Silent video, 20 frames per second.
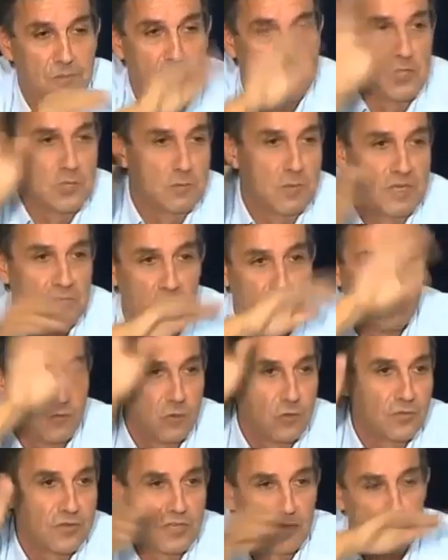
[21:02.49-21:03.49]
in spite of
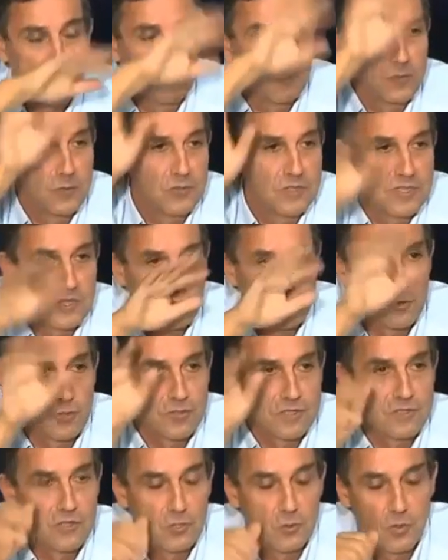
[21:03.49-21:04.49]
all the European
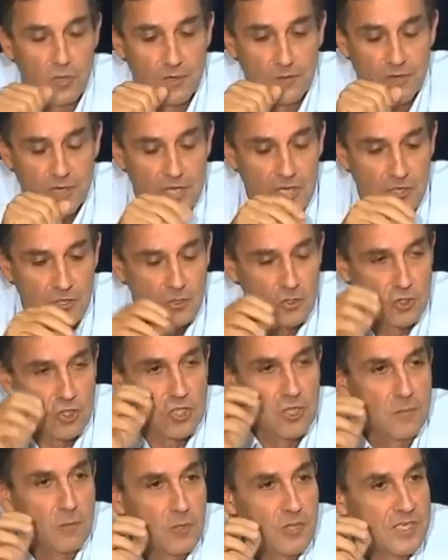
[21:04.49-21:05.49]
discourse and so on,
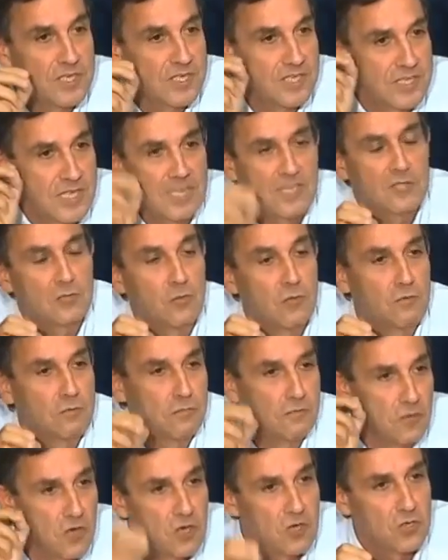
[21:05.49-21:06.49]
Germany started
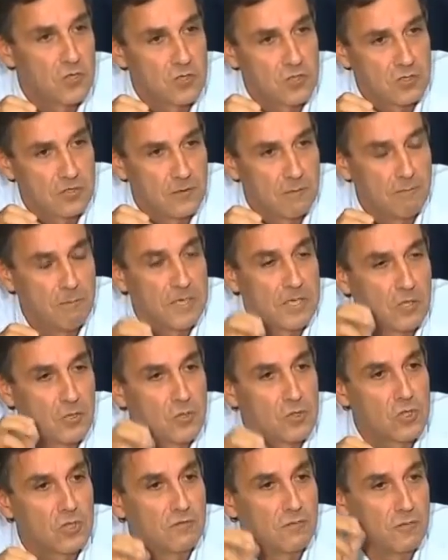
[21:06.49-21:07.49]
first
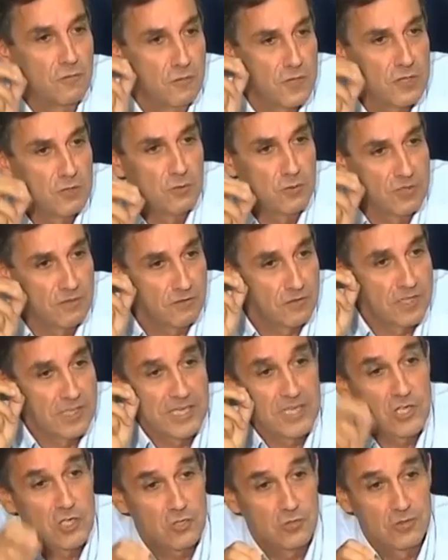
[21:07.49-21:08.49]
because of
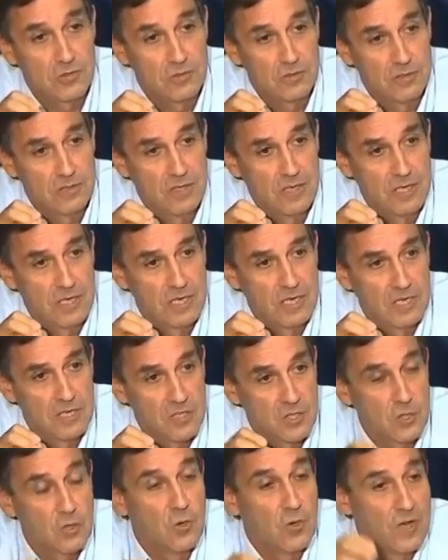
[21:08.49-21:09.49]
reunification.
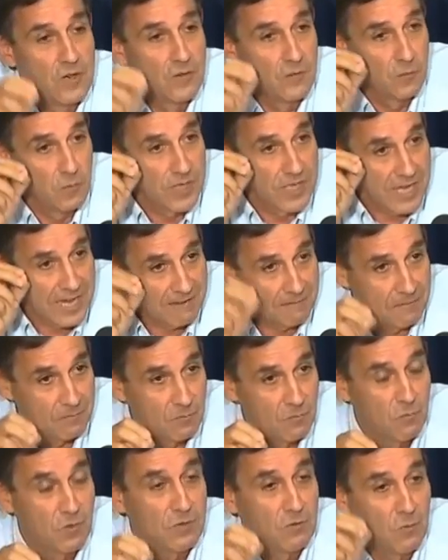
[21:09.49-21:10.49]
So we have
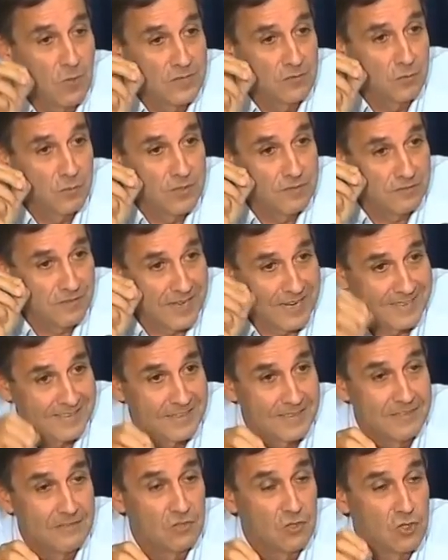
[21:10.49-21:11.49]
what we've had
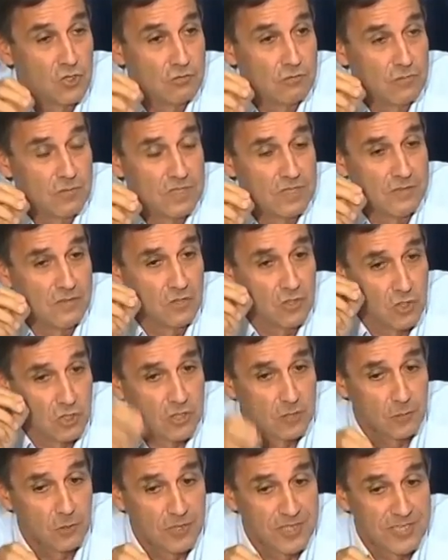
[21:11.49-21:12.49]
in
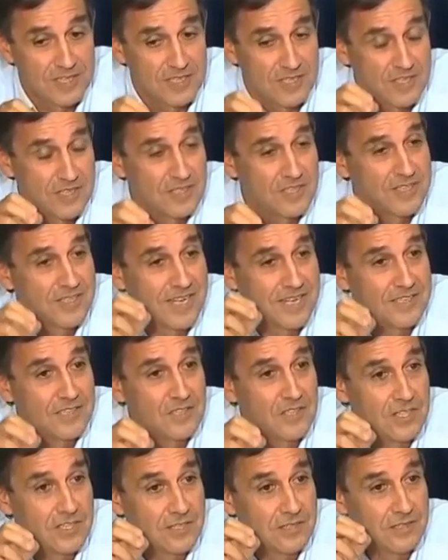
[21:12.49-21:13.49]
Germany since
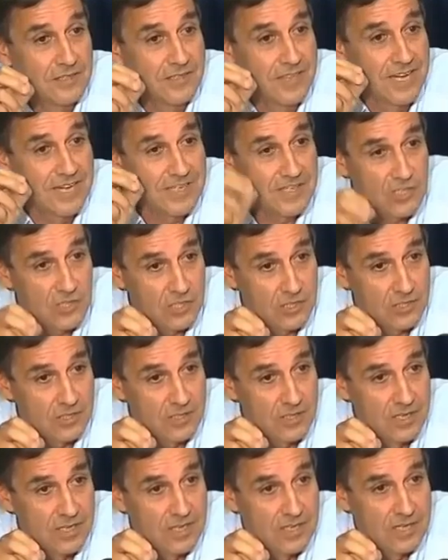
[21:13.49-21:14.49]
1990
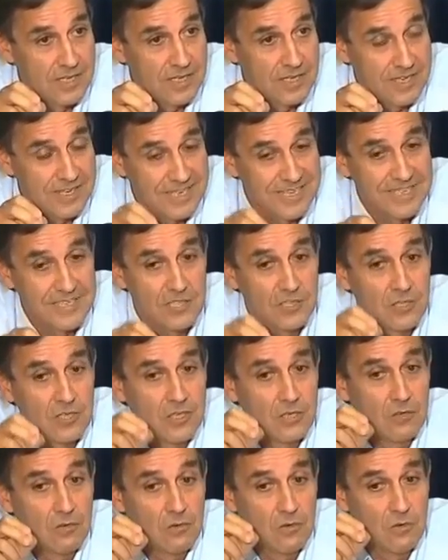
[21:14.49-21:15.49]
is
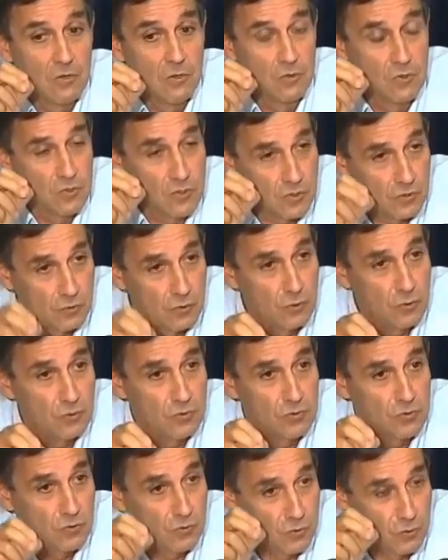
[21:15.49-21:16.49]
a
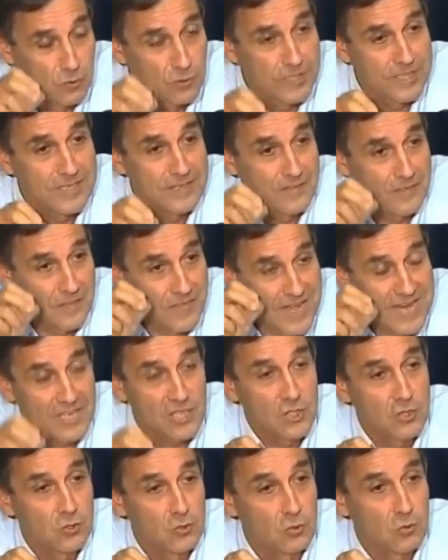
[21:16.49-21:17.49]
truly
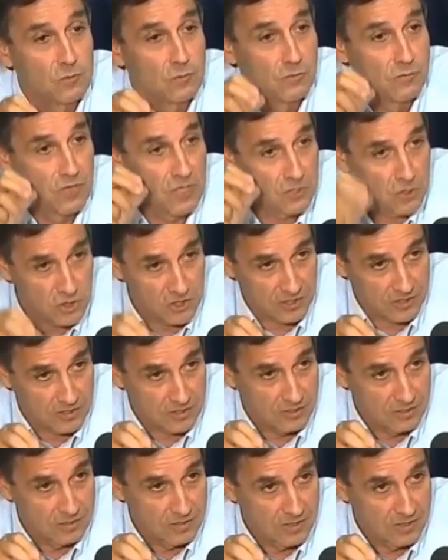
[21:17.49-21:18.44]
national project